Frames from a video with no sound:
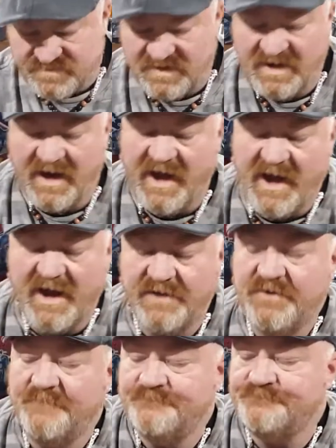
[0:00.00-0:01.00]
And
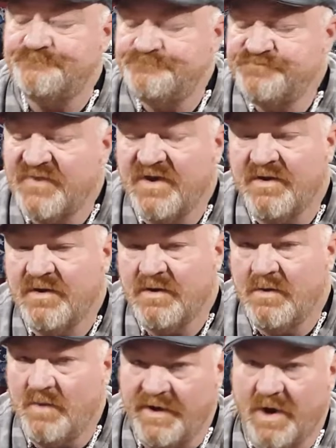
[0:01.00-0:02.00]

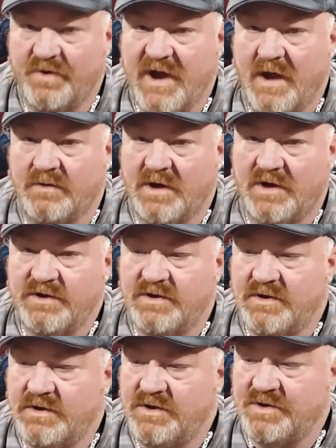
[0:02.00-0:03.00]
we go down. Now
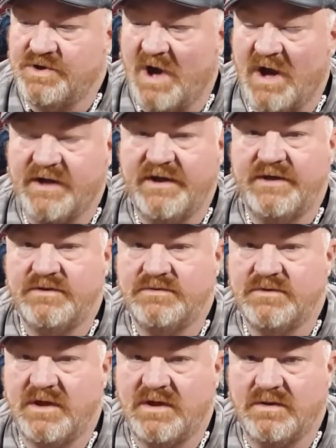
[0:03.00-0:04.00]
you're talking
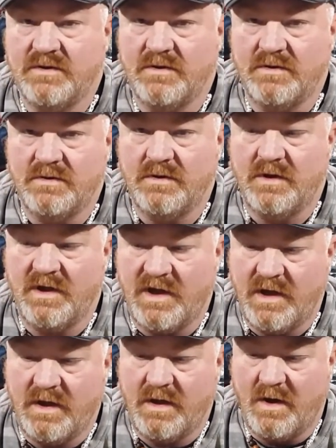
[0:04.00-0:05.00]

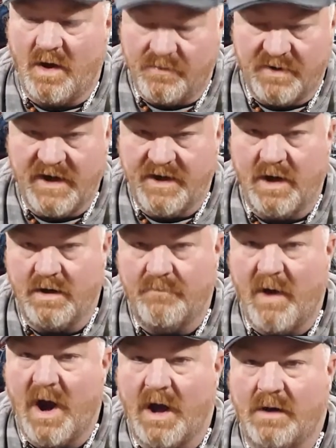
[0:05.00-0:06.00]
over 800
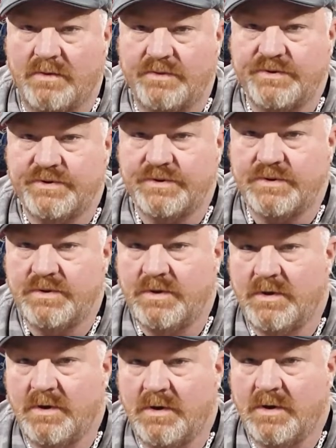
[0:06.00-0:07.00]
miles.
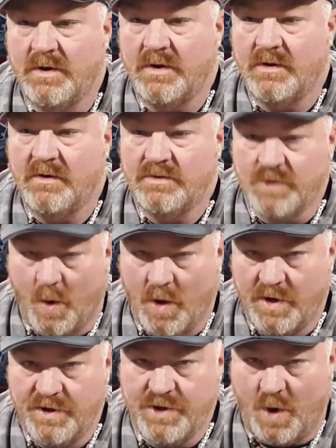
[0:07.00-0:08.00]
Door
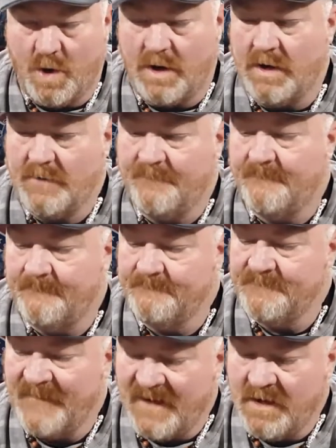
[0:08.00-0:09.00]
to door.
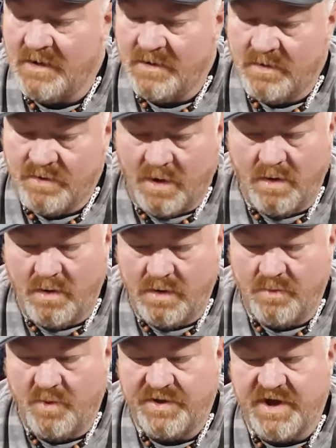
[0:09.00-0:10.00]
So
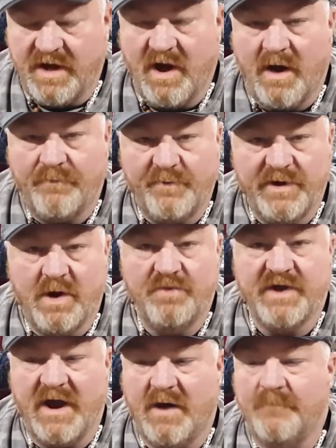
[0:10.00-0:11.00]
we take off. We go down.